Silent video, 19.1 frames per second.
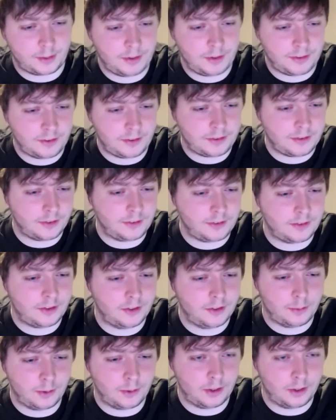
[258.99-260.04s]
Is it just
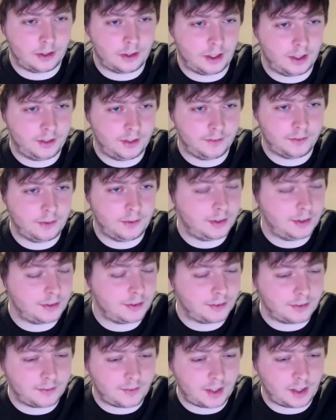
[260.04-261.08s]
because we're kind of creatures
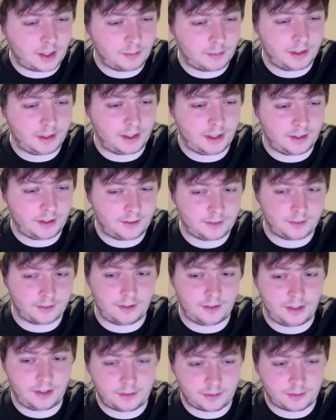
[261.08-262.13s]
of habit and it's just a
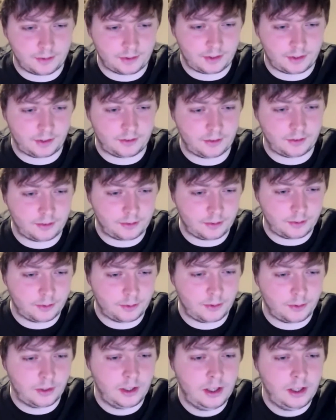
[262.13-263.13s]
natural thing to do?